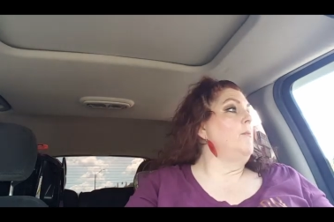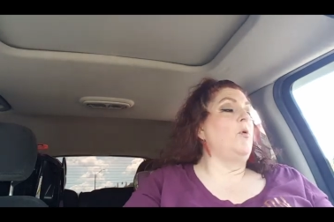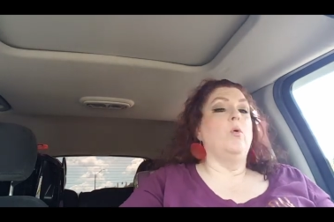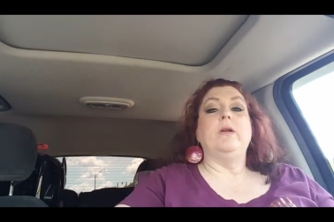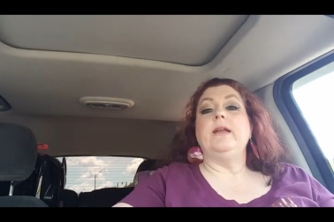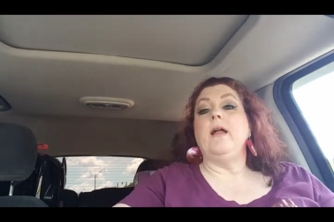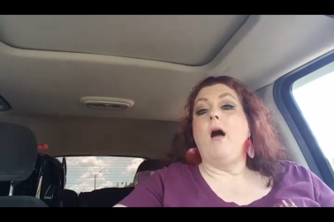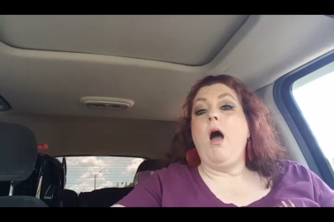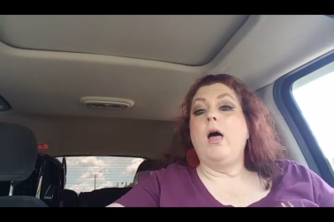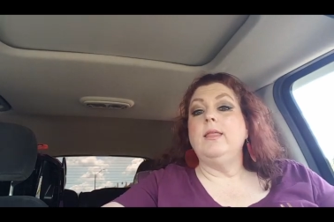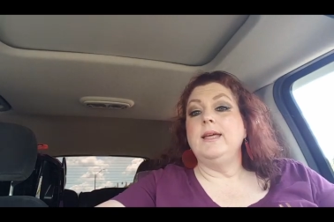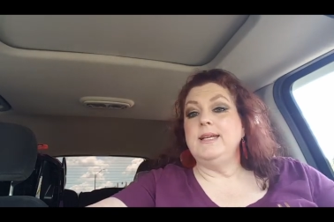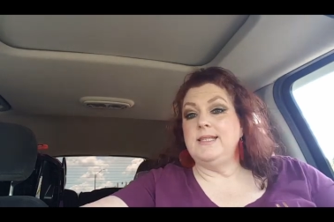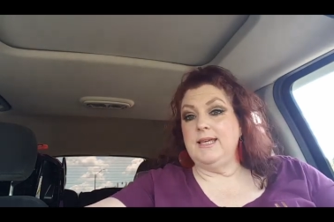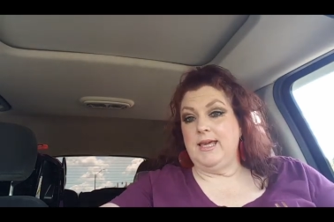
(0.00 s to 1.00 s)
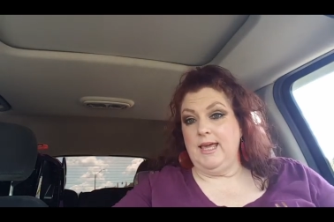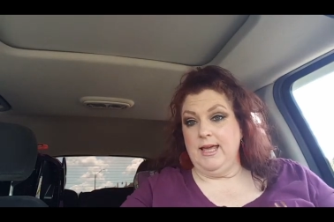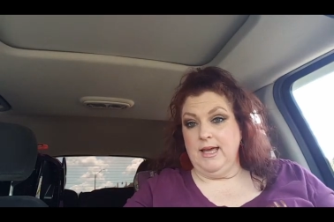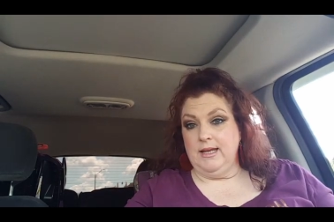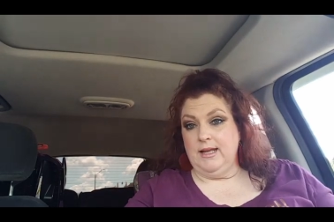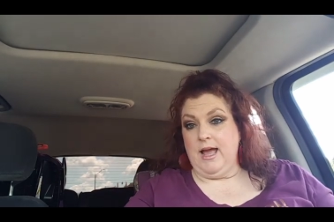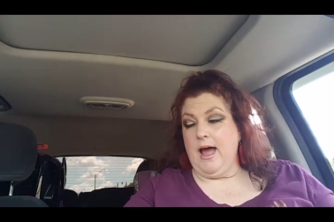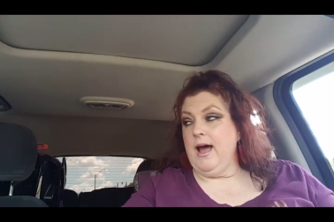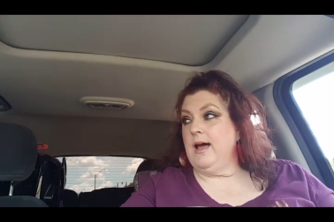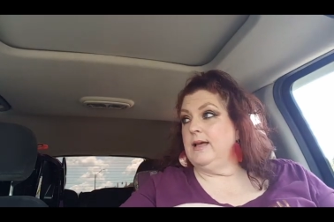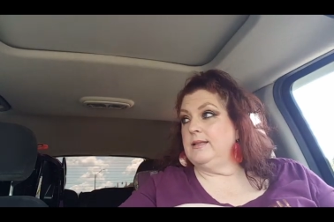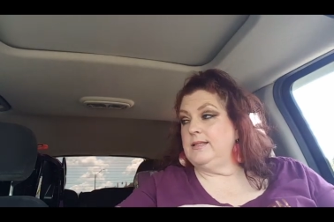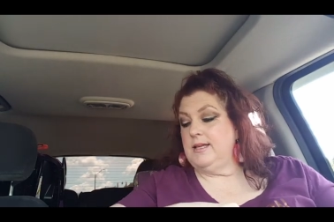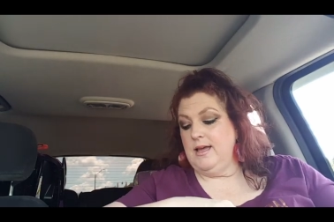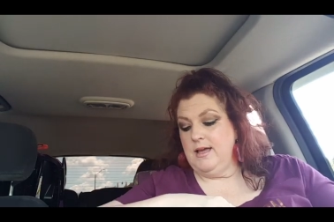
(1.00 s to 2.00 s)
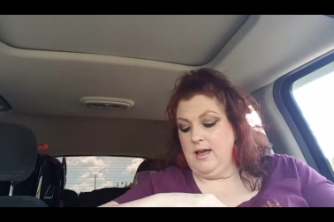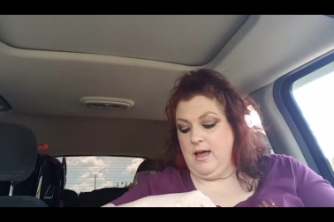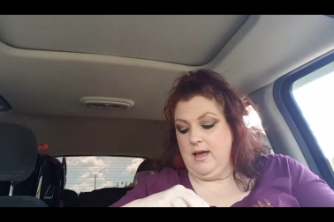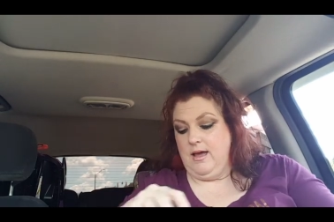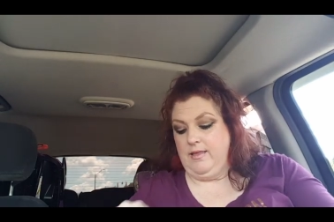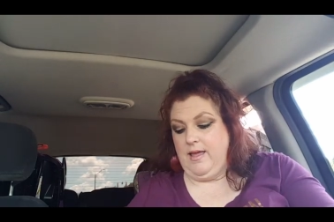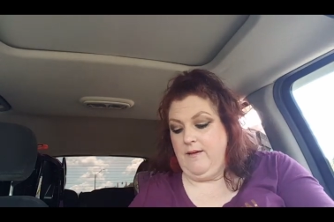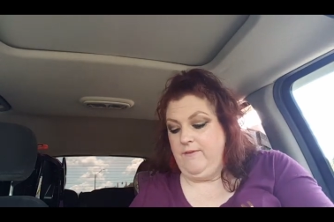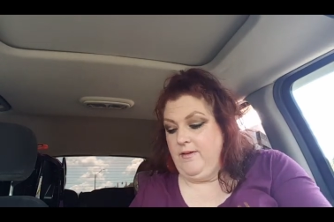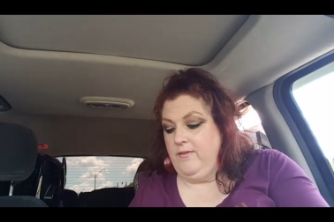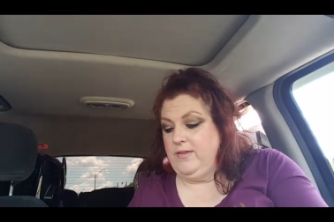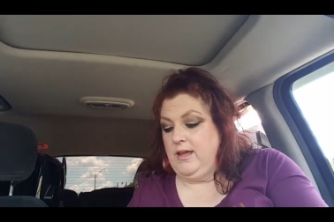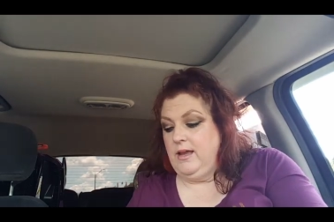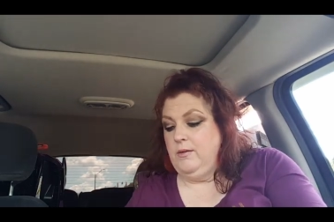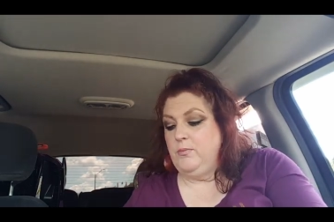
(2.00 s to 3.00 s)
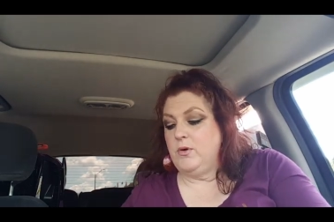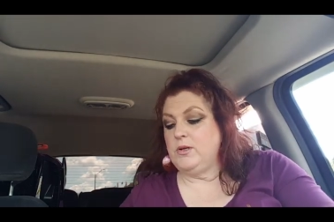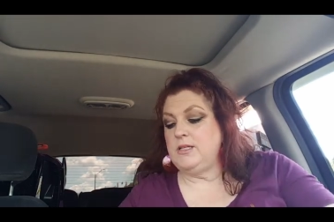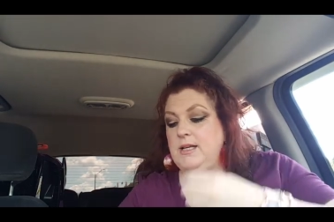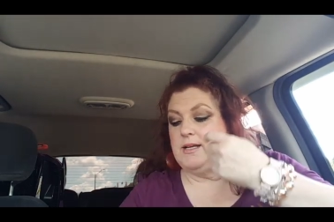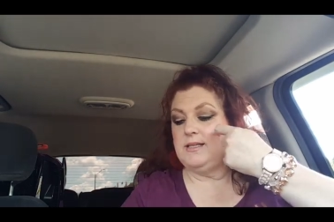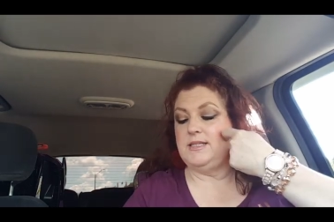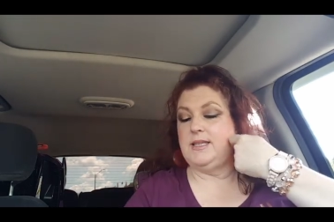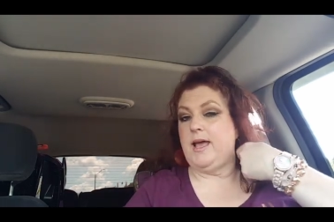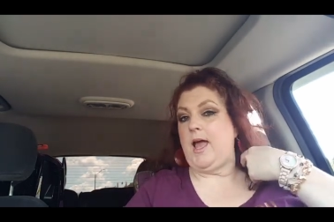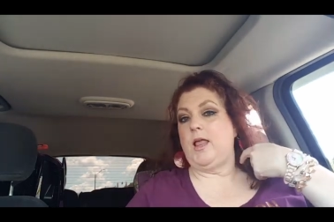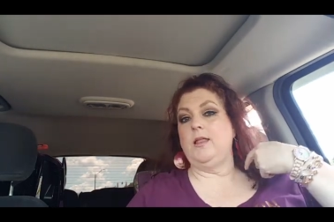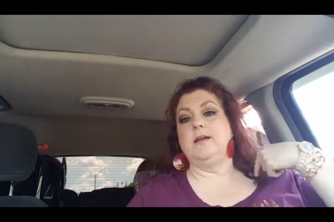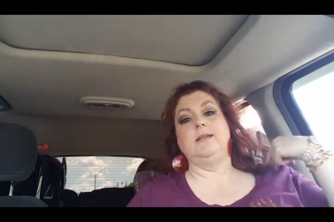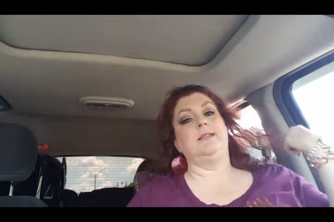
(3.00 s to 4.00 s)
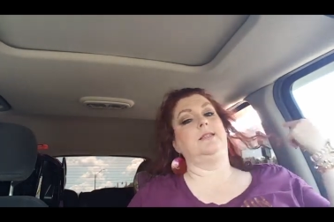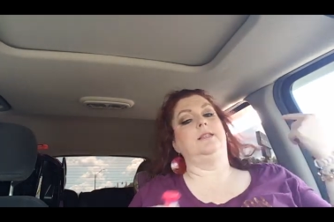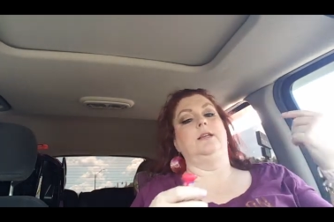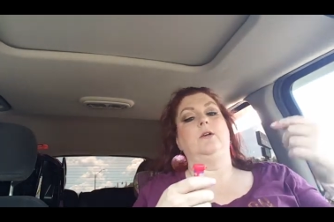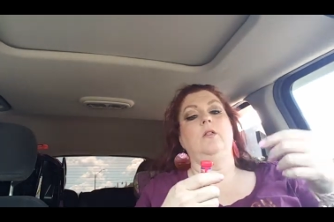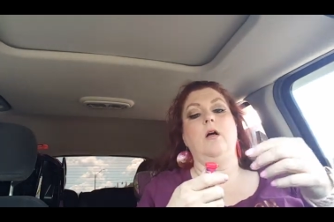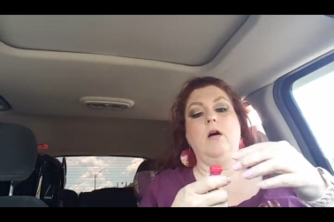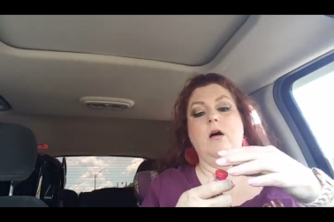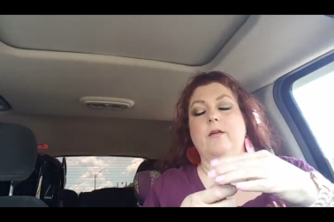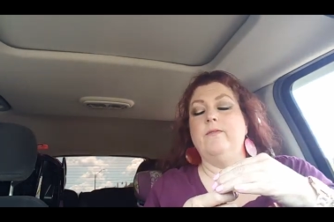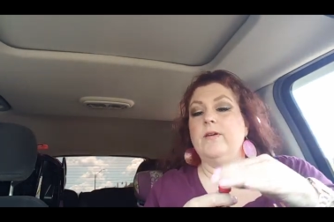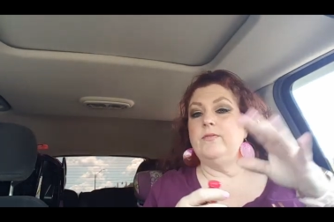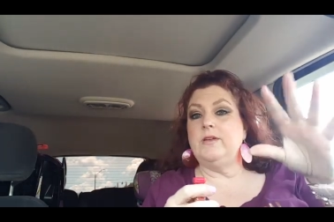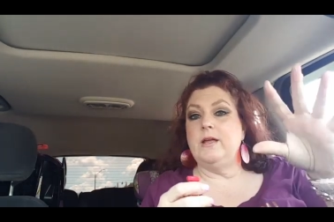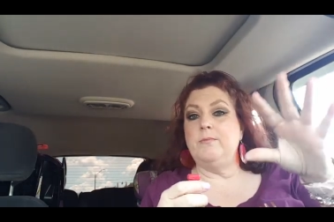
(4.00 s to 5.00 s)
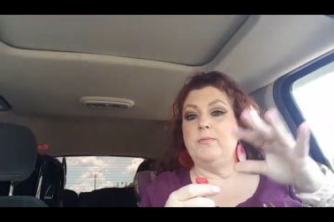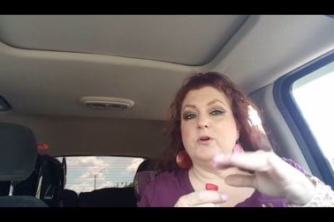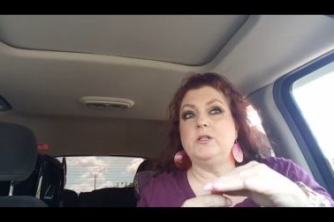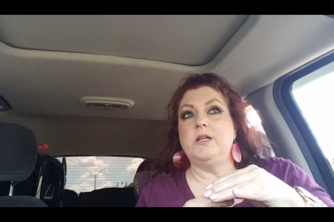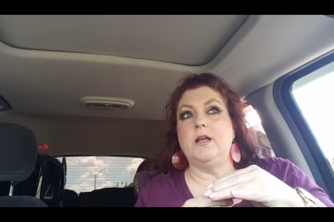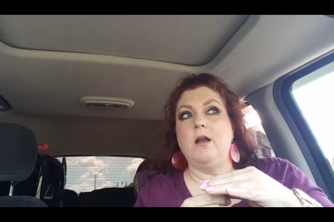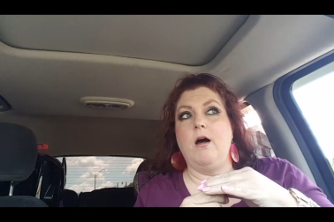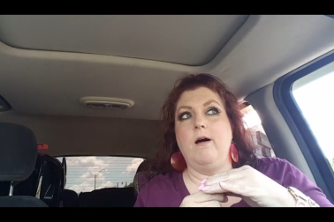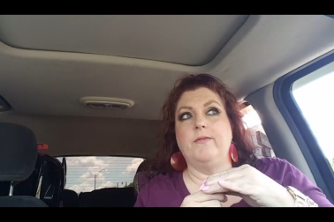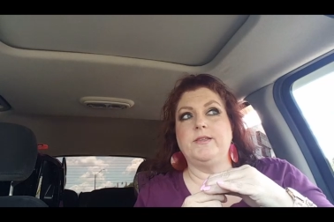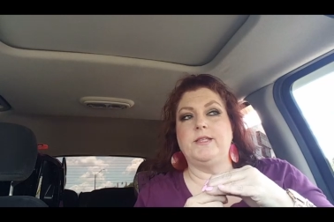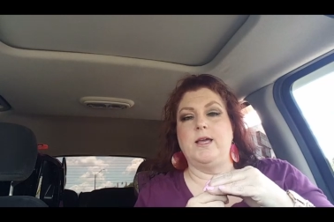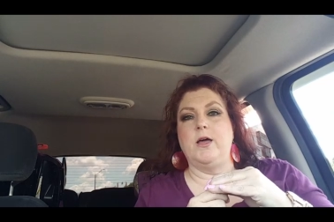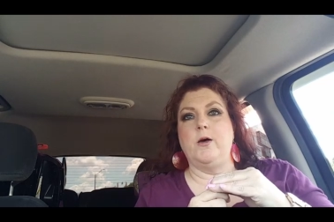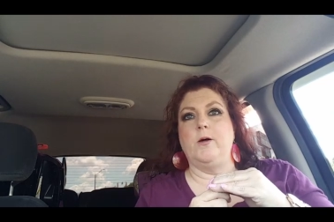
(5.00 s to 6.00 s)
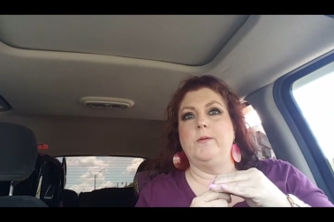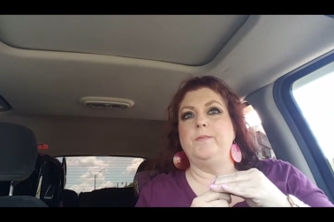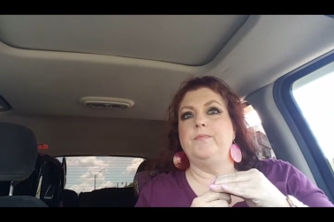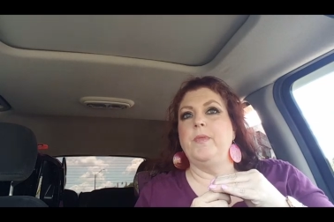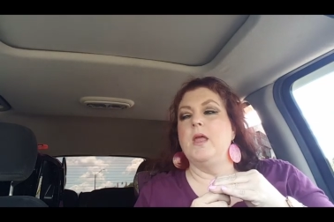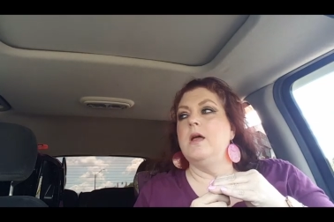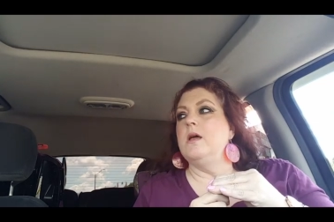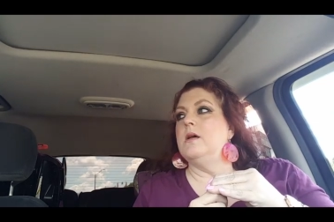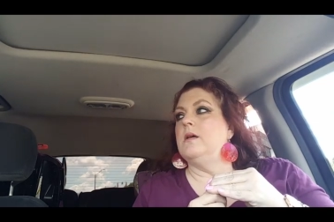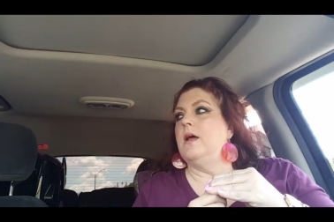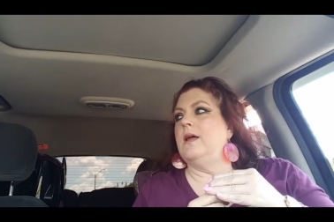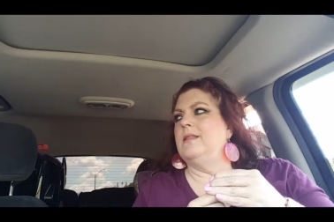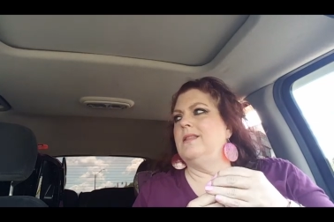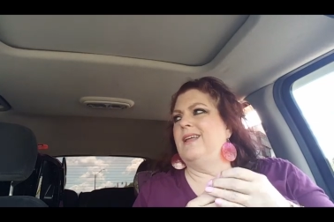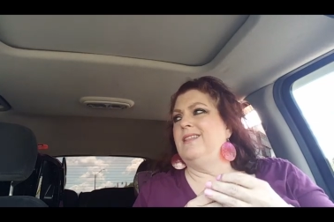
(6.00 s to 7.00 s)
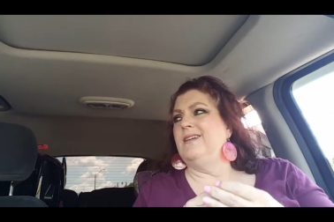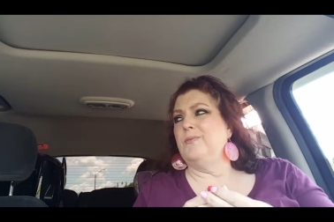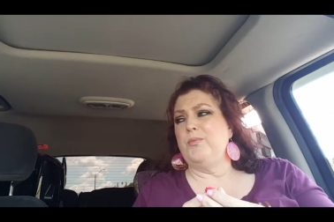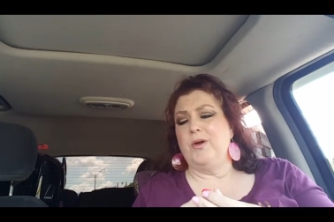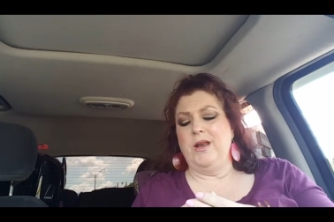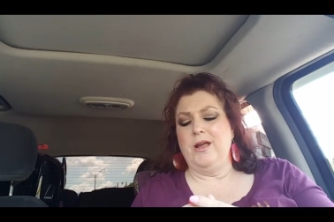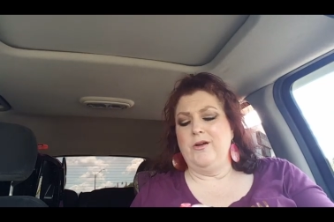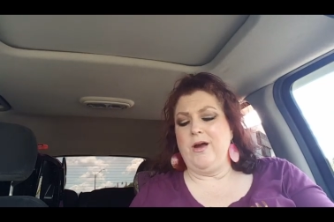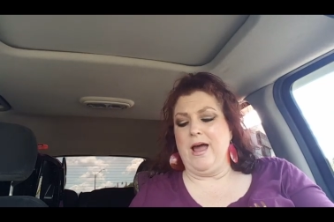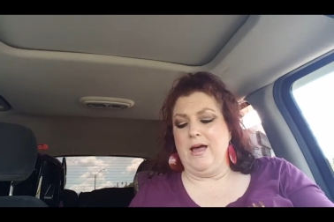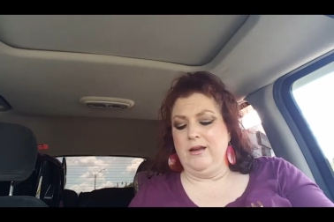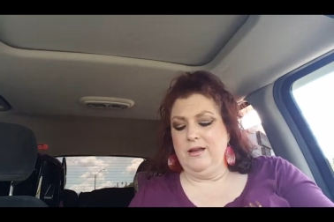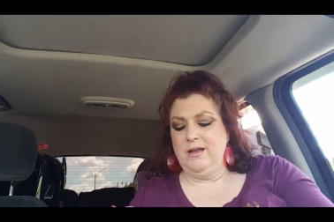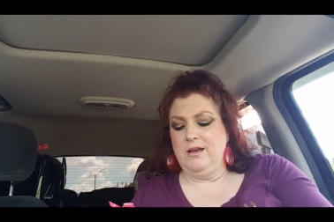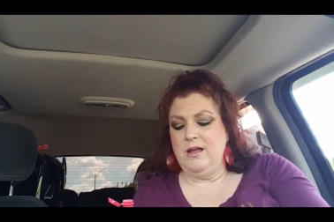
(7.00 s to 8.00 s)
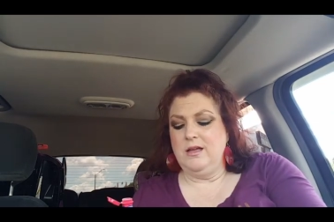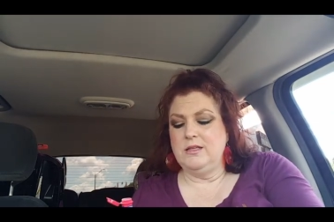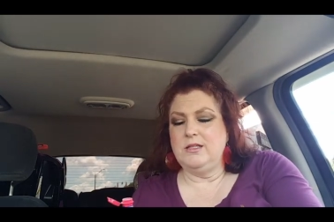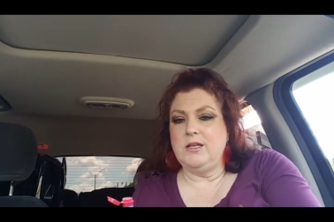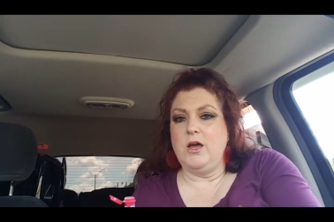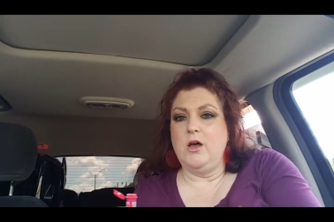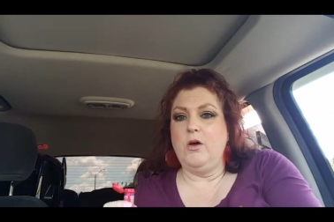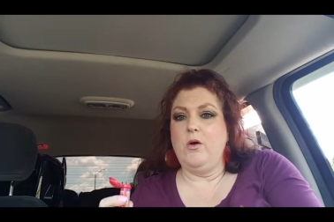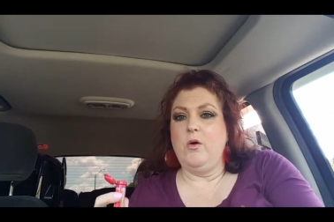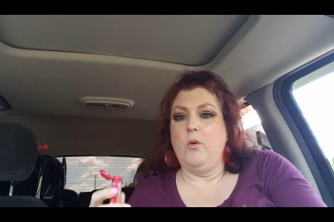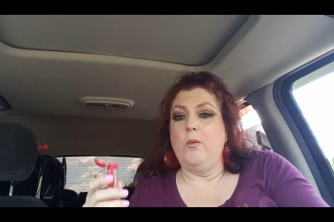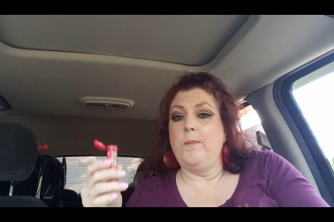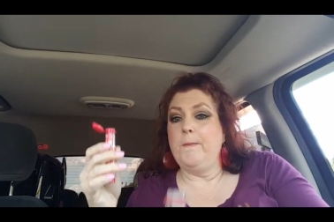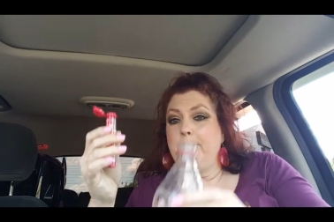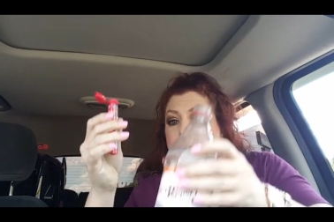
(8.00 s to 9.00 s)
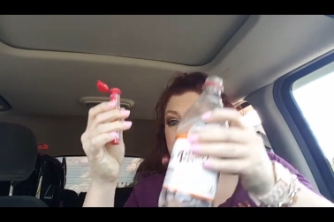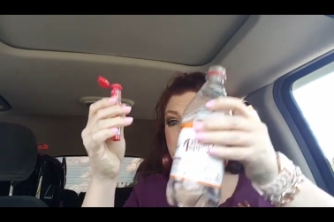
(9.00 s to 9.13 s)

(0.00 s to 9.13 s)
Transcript: I'm going in Ollie's again, guys. Uh, that 15% sale is still on, 15% off sale. And they look pretty crowded, so